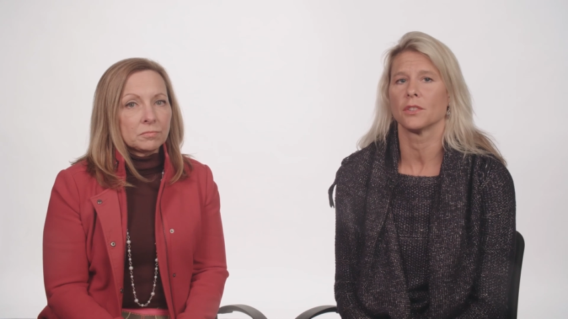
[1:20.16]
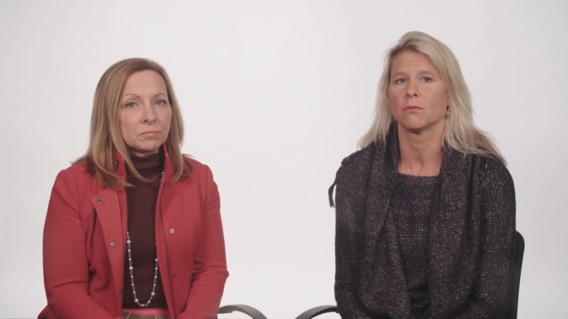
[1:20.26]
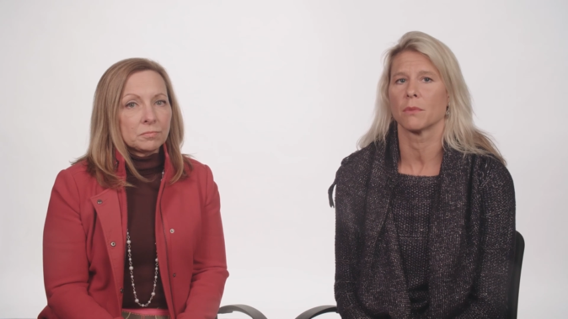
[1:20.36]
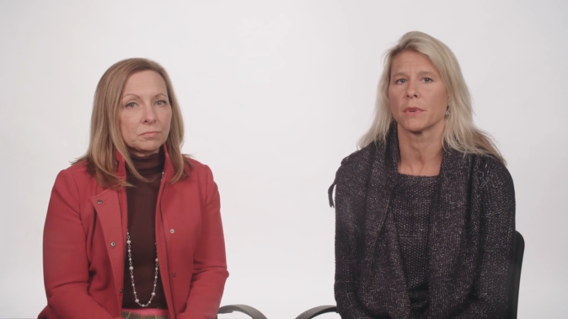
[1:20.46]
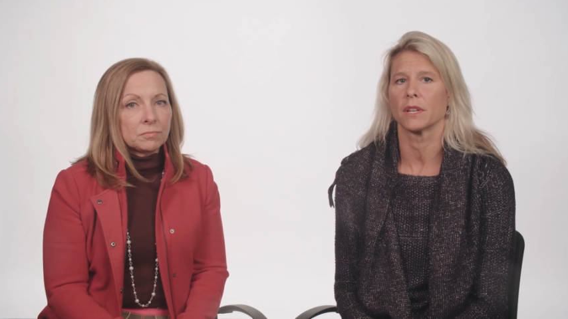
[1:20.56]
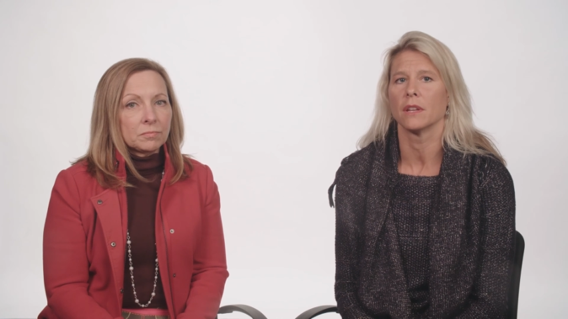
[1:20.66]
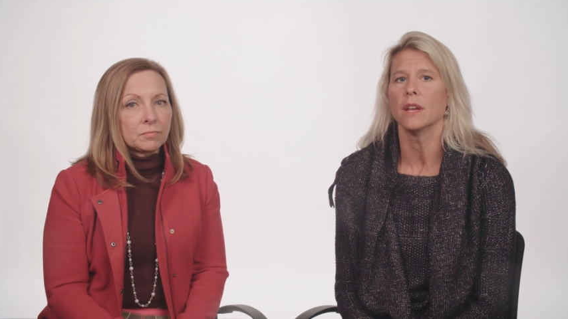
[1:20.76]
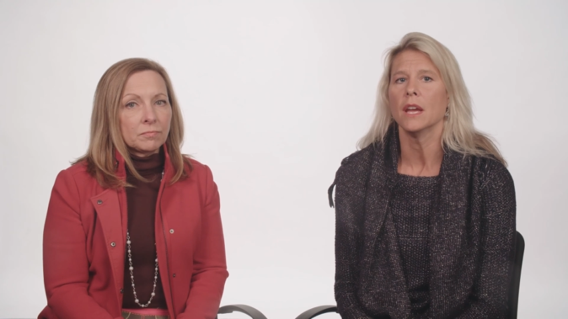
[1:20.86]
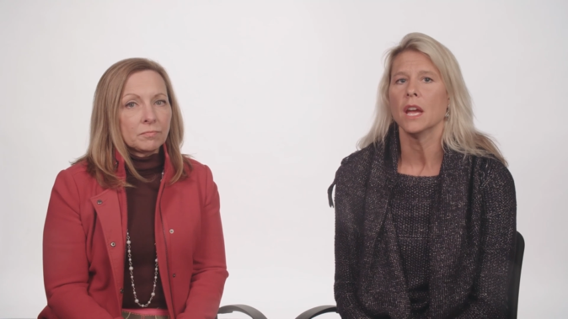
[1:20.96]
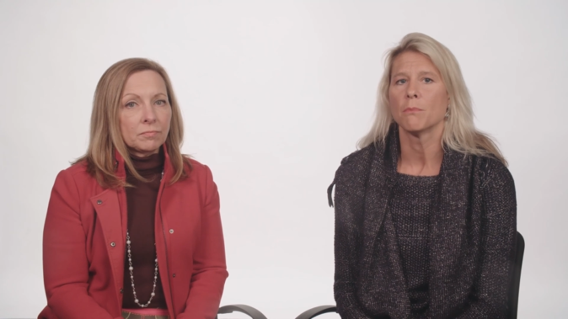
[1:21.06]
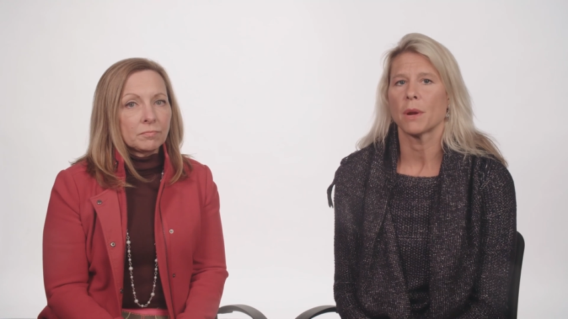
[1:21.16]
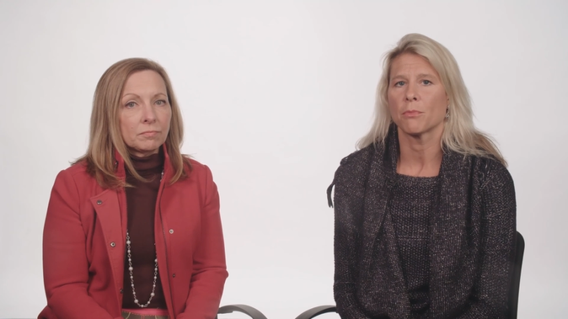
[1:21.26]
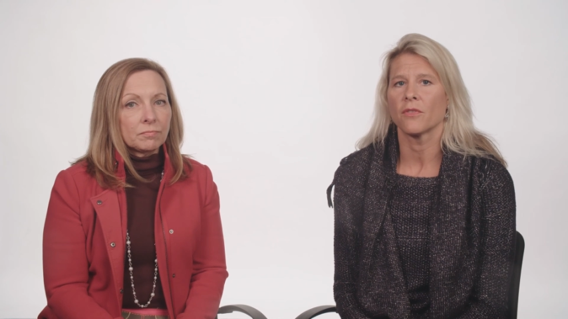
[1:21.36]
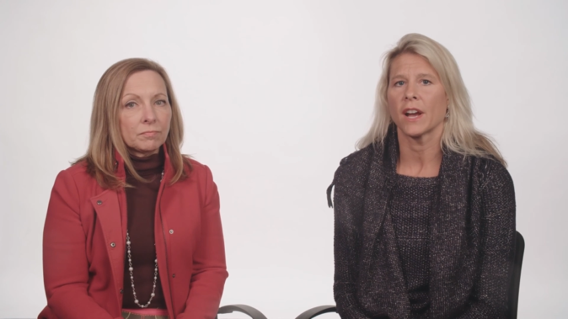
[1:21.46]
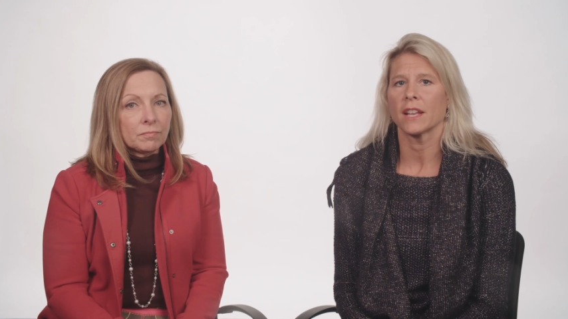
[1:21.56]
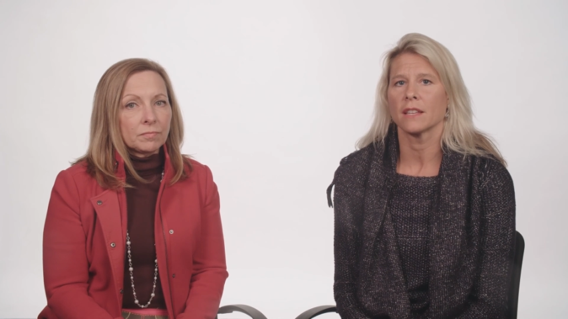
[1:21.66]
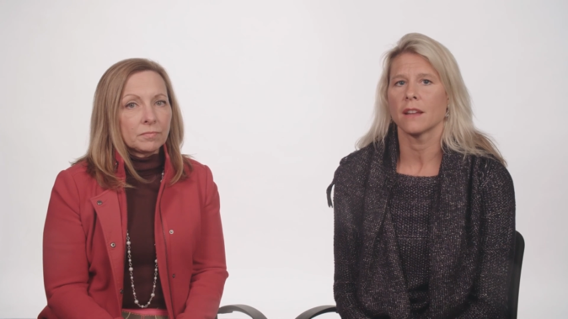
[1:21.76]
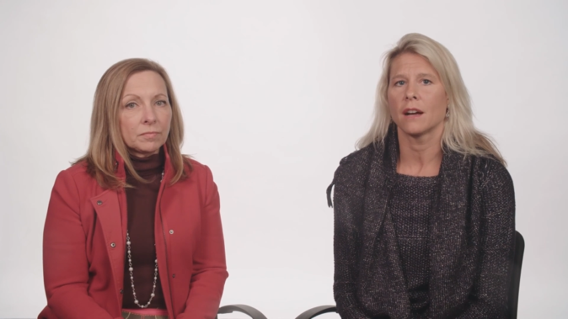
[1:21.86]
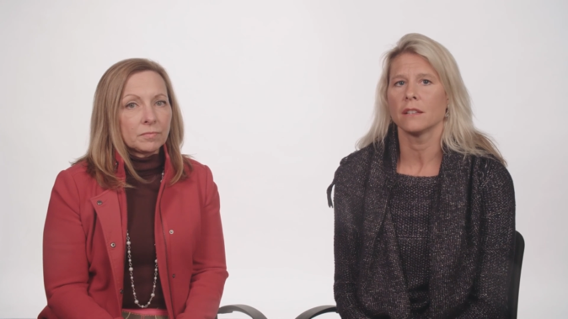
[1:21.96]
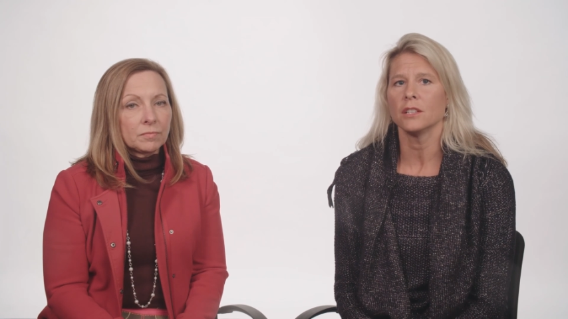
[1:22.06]
Speaker 1: to women. By providing
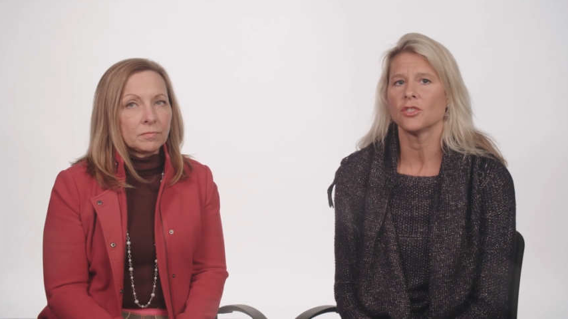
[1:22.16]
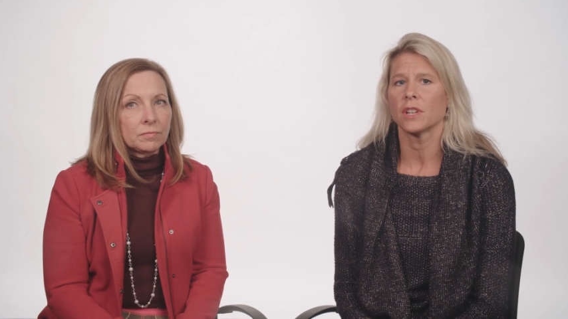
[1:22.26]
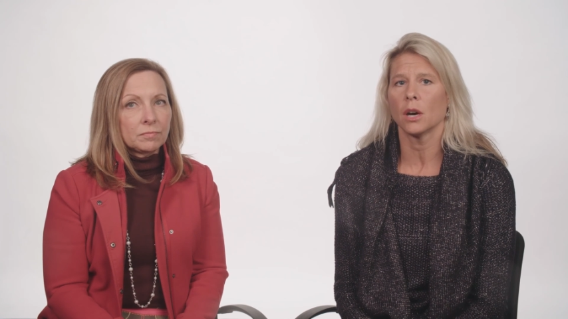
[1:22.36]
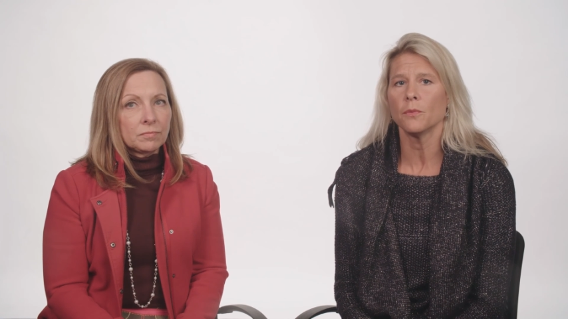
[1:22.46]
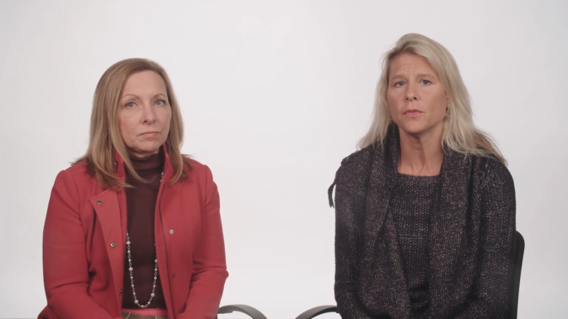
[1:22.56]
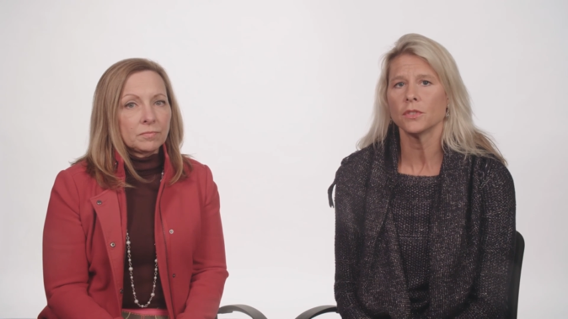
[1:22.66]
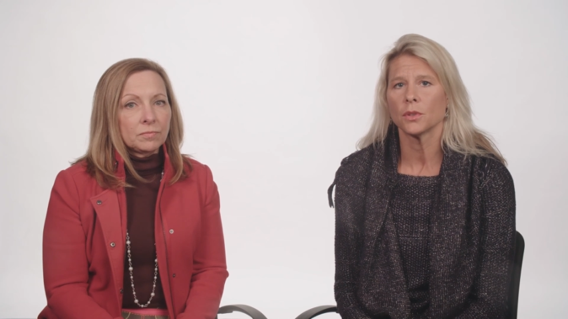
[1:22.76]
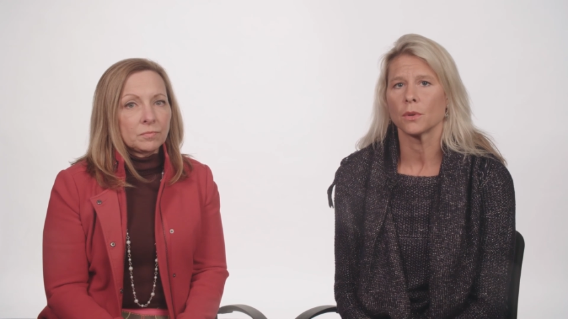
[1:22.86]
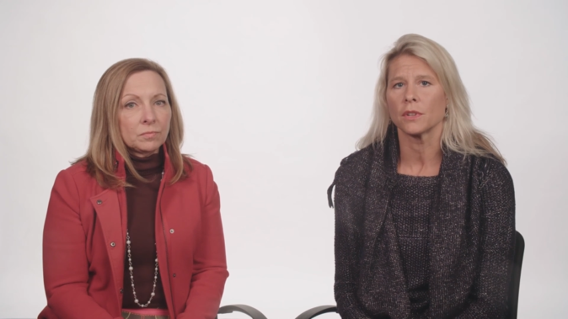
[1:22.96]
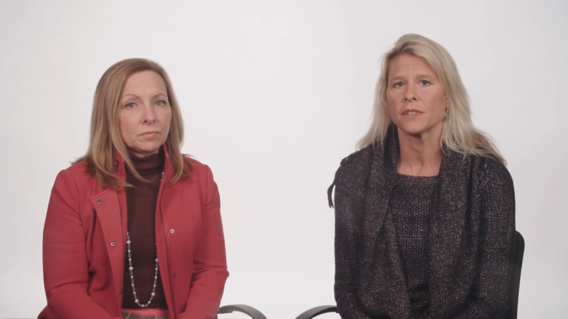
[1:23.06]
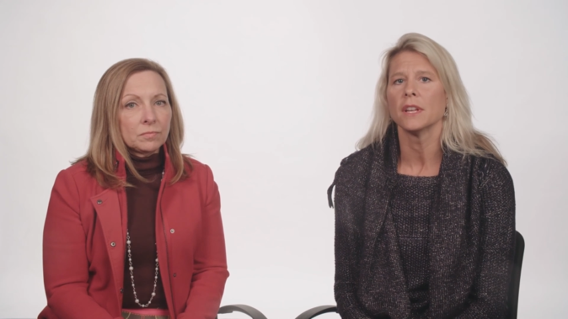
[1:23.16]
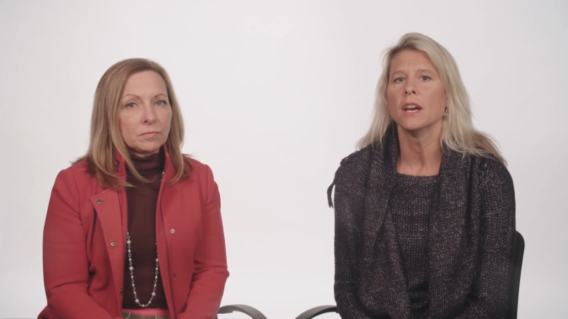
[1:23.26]
knowledge and helpful tools,